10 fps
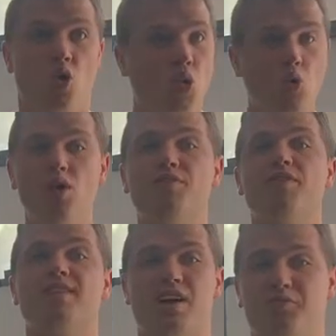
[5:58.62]
All of the
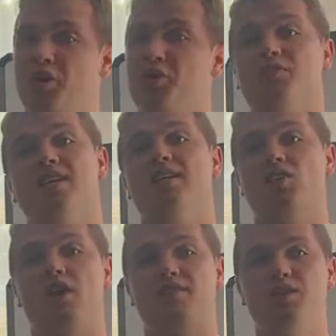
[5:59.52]
south coast is
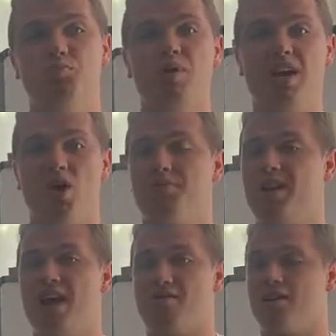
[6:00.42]
kind of these big urban
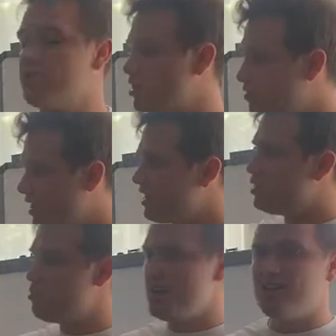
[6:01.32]
areas. So for there to
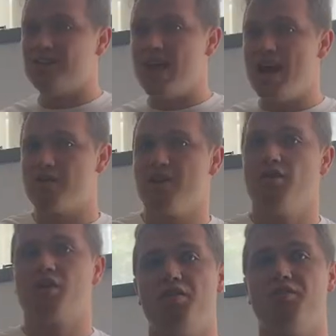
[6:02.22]
be this area
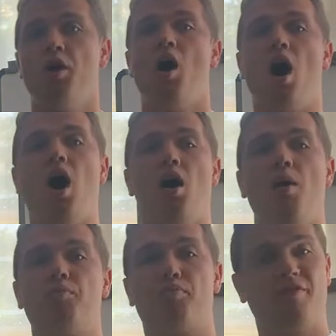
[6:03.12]
of of
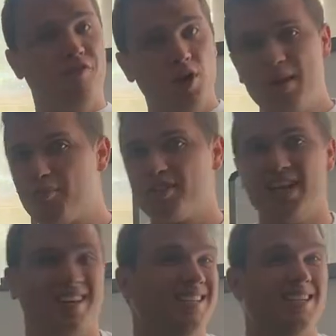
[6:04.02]
fully
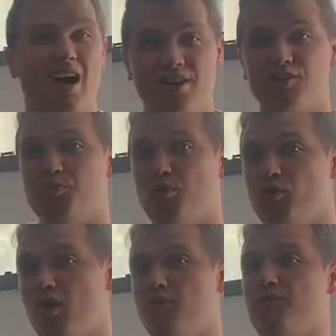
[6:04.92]
protected,
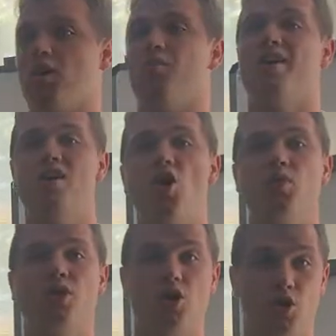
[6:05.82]
unspoiled coastline where no
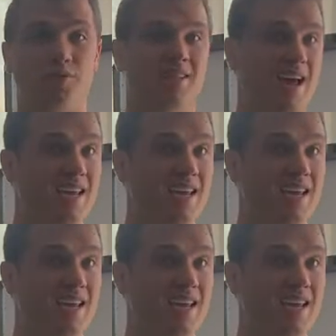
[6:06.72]
one goes, that